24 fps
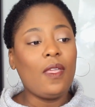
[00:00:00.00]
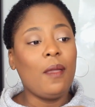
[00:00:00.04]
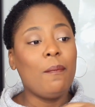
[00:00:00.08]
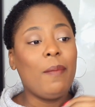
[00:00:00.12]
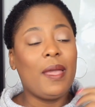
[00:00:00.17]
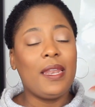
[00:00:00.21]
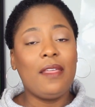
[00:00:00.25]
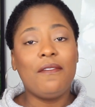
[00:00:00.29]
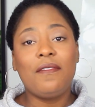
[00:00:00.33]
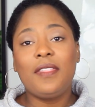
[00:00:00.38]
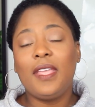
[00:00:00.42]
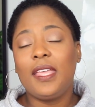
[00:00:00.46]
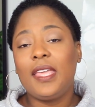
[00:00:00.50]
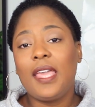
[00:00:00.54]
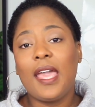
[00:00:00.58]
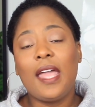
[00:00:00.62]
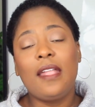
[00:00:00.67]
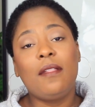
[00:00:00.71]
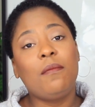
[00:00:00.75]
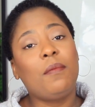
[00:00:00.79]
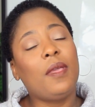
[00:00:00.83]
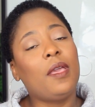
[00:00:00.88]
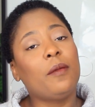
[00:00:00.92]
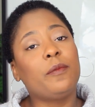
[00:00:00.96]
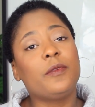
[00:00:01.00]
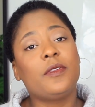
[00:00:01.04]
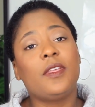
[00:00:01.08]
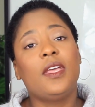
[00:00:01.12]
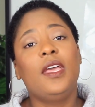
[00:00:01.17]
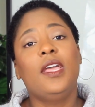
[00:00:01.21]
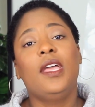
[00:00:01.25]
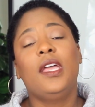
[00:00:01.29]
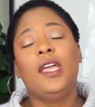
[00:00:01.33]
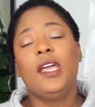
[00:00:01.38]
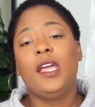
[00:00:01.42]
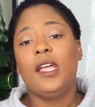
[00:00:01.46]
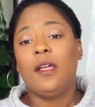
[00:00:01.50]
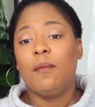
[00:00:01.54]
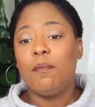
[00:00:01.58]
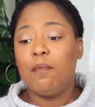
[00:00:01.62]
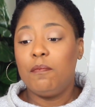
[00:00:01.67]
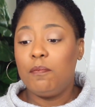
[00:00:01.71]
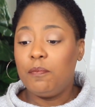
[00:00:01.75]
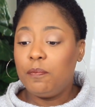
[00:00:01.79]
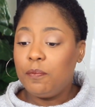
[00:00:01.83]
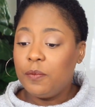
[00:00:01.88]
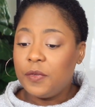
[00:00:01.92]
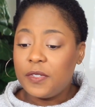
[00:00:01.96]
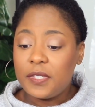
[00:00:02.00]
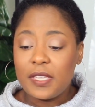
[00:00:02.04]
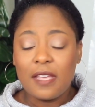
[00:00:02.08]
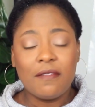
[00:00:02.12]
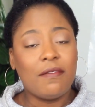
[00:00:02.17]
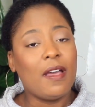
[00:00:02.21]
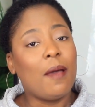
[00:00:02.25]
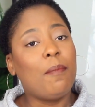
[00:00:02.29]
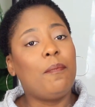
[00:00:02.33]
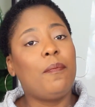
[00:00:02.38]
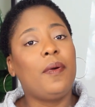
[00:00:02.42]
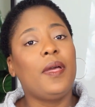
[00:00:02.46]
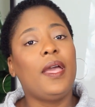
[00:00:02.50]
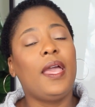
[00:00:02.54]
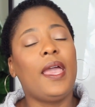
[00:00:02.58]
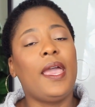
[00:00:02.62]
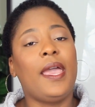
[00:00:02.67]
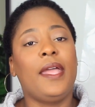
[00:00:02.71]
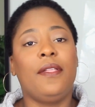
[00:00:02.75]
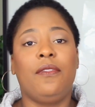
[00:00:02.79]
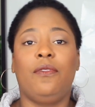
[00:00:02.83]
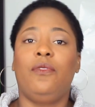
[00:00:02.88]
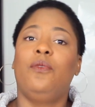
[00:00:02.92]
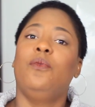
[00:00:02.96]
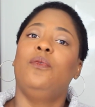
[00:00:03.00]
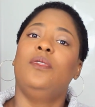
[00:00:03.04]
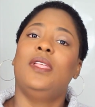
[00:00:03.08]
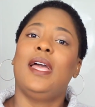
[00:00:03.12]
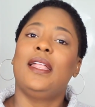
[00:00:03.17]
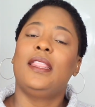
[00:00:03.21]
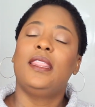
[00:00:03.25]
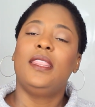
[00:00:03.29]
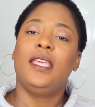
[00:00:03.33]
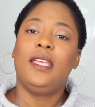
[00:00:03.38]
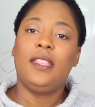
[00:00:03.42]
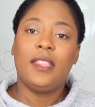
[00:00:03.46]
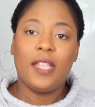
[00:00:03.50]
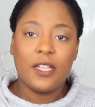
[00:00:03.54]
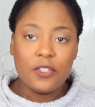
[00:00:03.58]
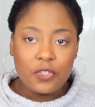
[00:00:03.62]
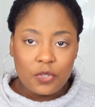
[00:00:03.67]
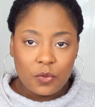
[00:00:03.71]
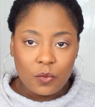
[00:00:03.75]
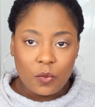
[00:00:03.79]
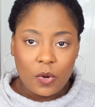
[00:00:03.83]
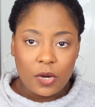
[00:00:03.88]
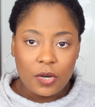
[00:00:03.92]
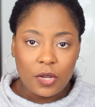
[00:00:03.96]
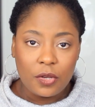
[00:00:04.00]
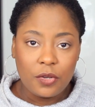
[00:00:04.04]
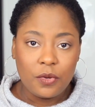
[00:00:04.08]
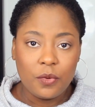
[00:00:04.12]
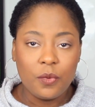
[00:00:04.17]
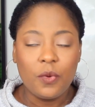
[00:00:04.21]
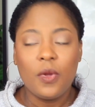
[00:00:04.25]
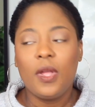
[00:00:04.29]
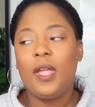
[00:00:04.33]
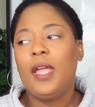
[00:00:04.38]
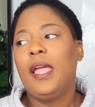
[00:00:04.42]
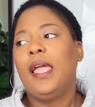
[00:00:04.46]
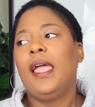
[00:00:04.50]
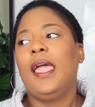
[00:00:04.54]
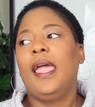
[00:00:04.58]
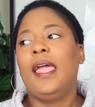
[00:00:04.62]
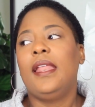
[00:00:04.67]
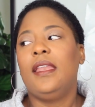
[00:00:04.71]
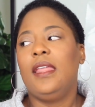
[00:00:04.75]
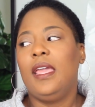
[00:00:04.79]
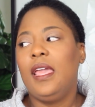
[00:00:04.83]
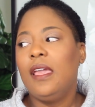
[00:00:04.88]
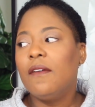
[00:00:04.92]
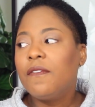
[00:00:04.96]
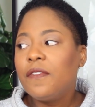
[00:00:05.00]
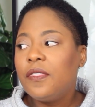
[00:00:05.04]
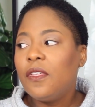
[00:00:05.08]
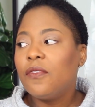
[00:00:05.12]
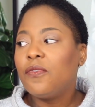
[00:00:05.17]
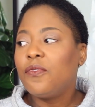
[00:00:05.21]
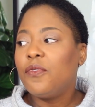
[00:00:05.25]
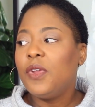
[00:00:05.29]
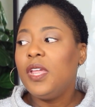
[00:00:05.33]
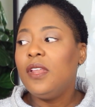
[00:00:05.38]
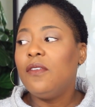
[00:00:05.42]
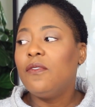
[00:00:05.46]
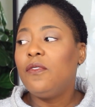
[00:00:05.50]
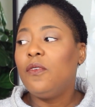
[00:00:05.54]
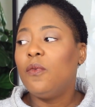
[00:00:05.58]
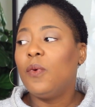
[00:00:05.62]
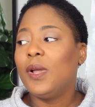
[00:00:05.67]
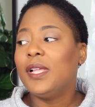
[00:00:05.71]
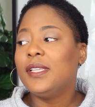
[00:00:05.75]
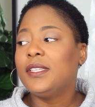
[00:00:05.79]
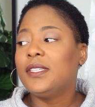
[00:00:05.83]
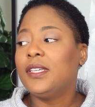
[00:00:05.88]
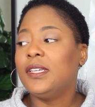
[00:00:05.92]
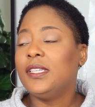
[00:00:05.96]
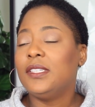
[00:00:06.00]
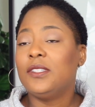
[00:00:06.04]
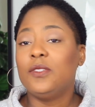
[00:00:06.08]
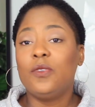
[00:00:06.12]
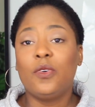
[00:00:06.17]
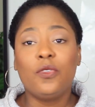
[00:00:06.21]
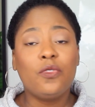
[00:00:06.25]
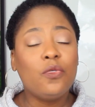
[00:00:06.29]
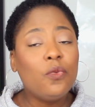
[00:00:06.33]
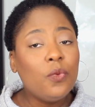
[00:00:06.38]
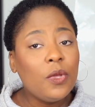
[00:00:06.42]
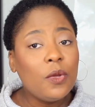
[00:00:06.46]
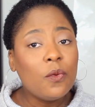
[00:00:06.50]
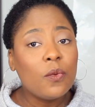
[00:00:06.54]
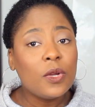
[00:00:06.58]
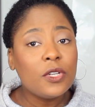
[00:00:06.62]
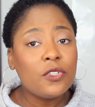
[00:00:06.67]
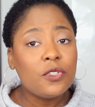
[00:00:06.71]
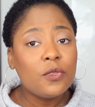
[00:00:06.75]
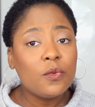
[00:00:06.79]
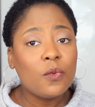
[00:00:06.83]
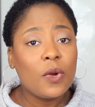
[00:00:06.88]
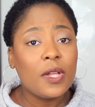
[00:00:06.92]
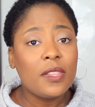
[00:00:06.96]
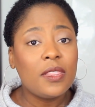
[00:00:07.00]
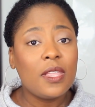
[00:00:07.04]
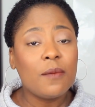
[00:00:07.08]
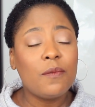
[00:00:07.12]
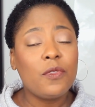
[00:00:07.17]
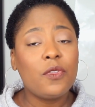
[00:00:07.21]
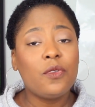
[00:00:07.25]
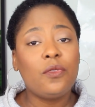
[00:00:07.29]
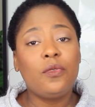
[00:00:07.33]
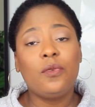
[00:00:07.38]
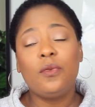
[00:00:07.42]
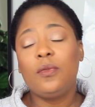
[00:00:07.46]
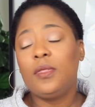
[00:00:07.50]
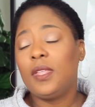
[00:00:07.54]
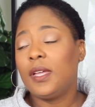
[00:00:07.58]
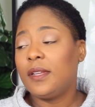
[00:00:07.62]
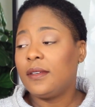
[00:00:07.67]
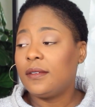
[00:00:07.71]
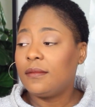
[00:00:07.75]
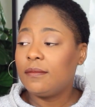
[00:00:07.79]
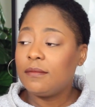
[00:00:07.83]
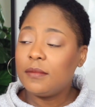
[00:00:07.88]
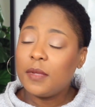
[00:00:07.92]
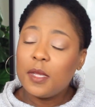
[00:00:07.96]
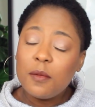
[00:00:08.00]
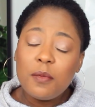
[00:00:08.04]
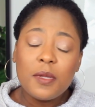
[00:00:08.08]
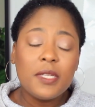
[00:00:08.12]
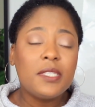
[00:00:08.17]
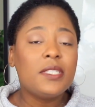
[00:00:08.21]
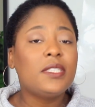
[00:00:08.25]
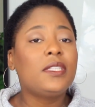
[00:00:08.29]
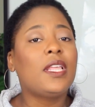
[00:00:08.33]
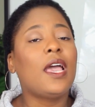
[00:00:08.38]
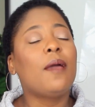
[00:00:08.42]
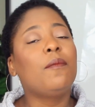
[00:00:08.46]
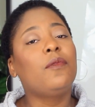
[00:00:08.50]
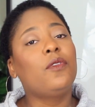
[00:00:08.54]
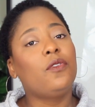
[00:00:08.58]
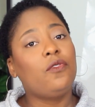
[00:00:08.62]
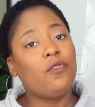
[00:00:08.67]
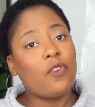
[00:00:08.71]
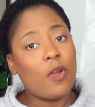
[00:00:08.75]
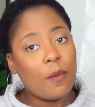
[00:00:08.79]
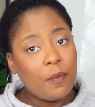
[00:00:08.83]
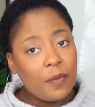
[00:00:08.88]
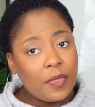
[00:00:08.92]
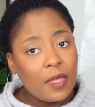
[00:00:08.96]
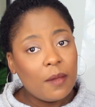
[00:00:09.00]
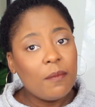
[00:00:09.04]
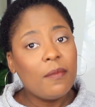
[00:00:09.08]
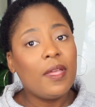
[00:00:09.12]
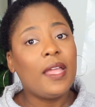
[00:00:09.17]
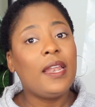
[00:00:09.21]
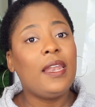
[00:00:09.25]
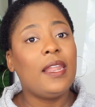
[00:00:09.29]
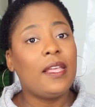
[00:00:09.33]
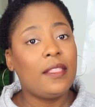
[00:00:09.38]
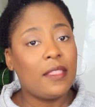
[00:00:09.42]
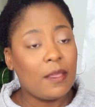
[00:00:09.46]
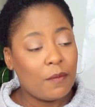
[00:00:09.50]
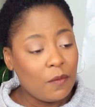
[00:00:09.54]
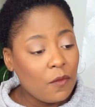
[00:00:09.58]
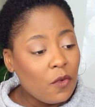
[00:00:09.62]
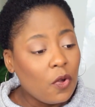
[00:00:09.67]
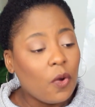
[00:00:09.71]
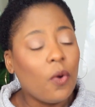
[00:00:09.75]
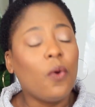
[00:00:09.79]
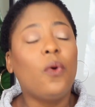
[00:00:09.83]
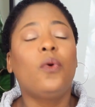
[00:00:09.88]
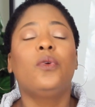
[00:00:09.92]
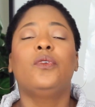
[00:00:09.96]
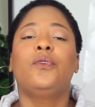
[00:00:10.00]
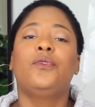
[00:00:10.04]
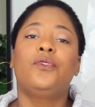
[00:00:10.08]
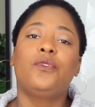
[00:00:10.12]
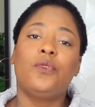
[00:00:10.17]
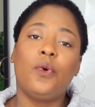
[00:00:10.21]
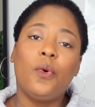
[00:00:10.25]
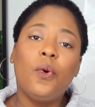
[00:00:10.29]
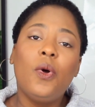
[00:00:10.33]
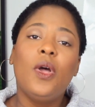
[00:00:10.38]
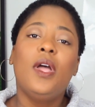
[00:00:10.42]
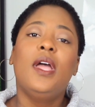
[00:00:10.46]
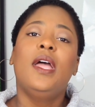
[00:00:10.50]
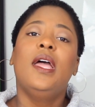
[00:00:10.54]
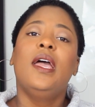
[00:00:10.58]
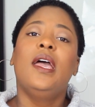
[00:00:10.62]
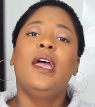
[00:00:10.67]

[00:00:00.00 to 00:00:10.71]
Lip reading: but if they can't, babes, save up and do that thing that you want to do. And if the free influencer is not doing what you want them to do, then maybe it's time to drop them and let them go. So